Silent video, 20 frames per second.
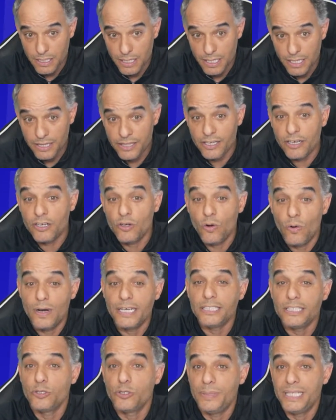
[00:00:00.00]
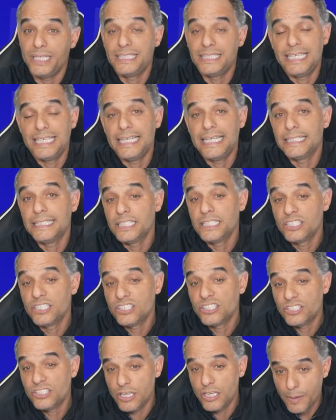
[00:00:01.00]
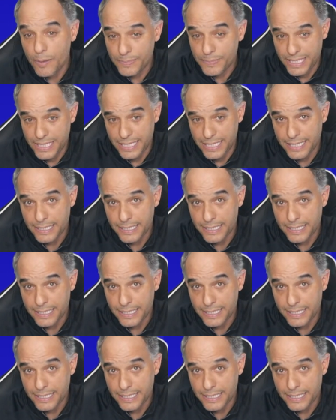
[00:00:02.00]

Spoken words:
They're going to be seeing something.